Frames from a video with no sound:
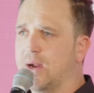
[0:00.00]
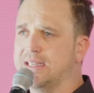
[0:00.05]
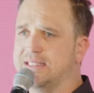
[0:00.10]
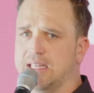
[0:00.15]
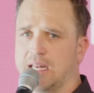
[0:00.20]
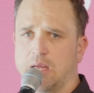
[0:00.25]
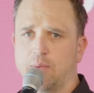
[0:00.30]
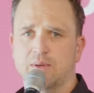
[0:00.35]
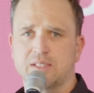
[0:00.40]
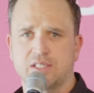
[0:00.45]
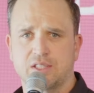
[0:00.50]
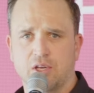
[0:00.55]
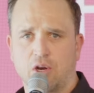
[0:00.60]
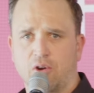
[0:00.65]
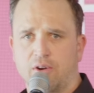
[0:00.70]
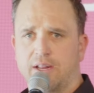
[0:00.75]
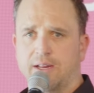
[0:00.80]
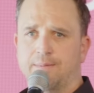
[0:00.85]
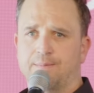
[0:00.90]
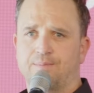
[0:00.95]
till he was
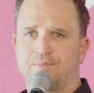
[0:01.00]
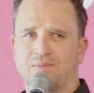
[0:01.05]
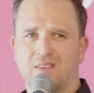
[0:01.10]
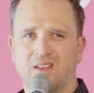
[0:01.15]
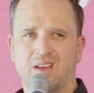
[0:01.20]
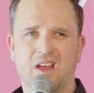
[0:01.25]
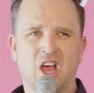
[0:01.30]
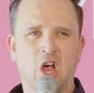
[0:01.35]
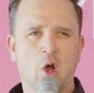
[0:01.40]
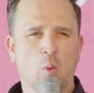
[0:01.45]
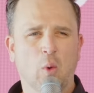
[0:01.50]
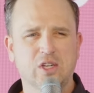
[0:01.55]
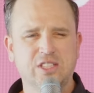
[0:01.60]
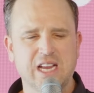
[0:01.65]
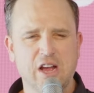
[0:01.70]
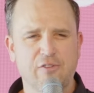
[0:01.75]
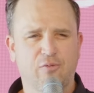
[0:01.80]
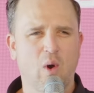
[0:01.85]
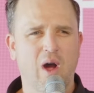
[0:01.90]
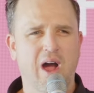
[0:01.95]
30, which
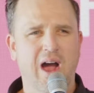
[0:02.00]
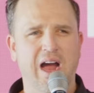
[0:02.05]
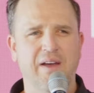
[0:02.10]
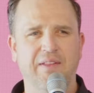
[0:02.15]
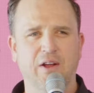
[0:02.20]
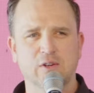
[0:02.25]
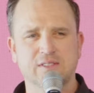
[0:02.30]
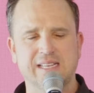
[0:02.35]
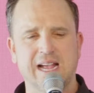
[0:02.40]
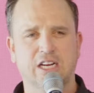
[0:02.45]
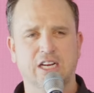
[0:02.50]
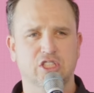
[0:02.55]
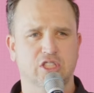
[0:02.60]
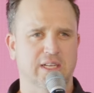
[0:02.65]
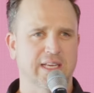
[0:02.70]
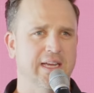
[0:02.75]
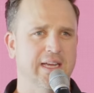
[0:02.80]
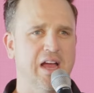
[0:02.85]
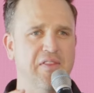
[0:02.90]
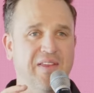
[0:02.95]
FYI, there's
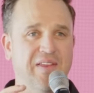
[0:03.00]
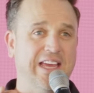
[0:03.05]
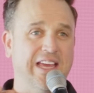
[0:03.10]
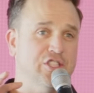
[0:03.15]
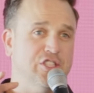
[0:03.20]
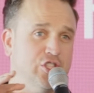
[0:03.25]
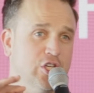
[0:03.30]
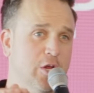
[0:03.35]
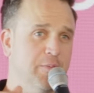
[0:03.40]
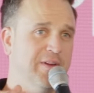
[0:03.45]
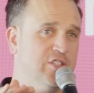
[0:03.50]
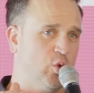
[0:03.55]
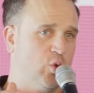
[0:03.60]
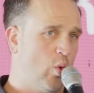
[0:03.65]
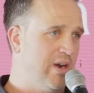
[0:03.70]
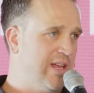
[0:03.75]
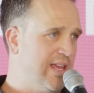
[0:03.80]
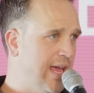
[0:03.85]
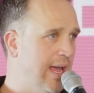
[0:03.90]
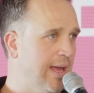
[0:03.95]
actually, I think he should have been
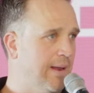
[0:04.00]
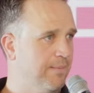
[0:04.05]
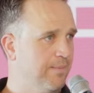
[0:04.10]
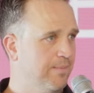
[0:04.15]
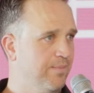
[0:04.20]
28.